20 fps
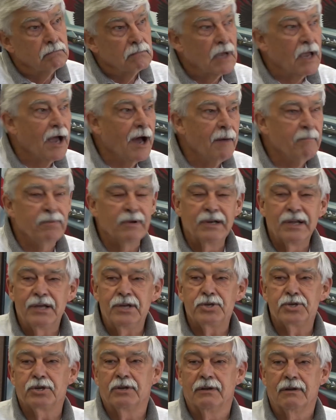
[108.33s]

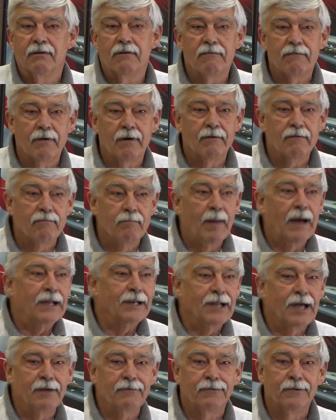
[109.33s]
compilation of my
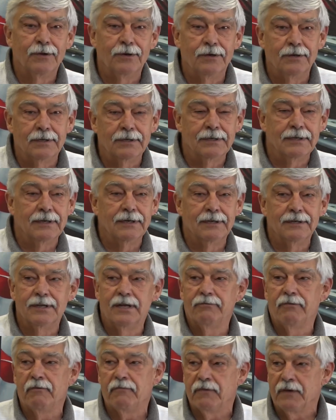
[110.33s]
lifelong
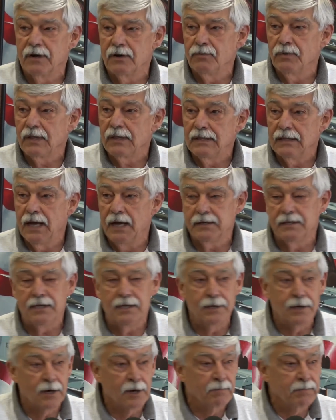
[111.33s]
love affair with
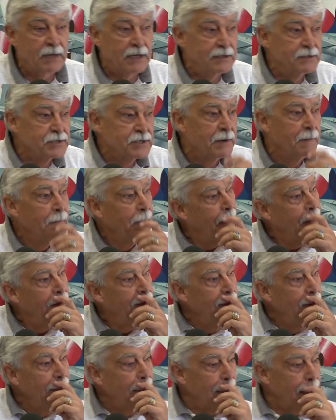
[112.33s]
Lockheed airplanes,
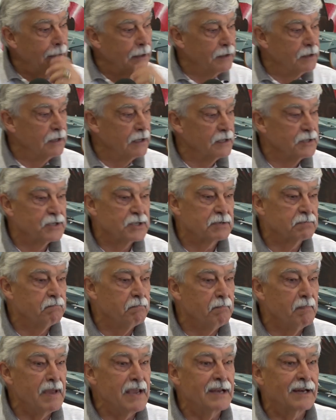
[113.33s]
and it's
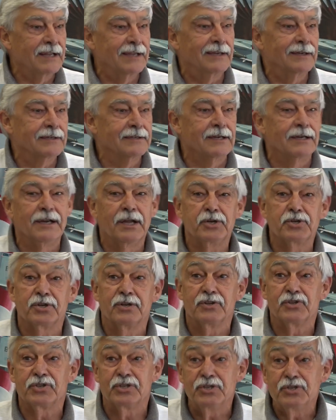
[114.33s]
mainly a
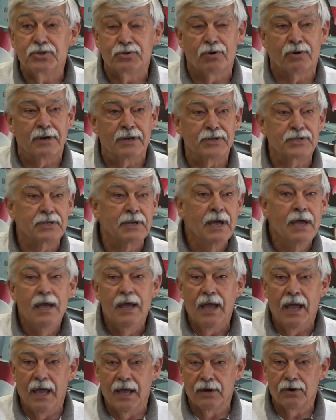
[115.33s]
collection of sea stories
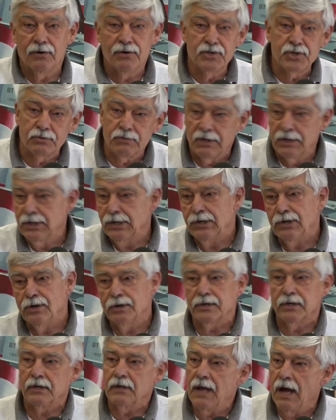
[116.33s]
and also a little
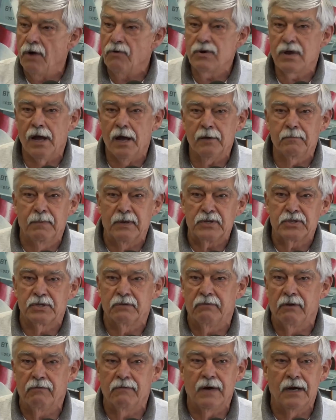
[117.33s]
look at how cockpits
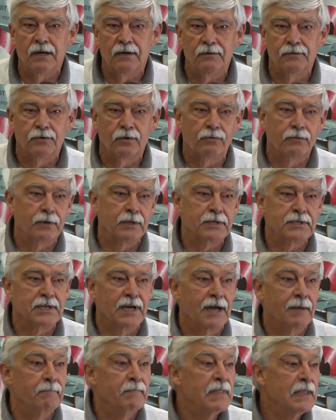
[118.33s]
have evolved over the
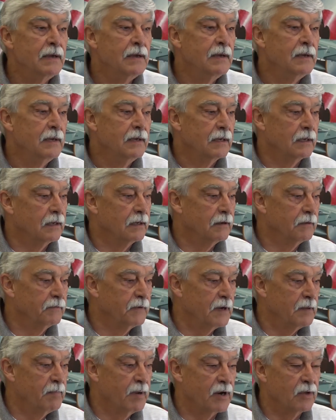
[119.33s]
time. If
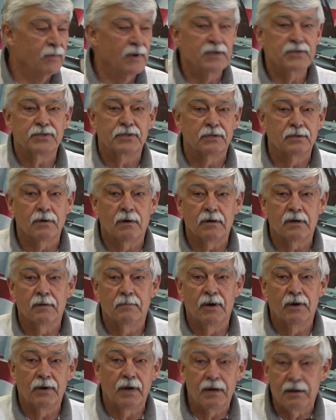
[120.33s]
anybody wants to talk
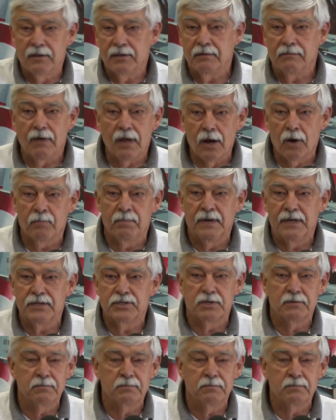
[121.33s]
about any of the airplanes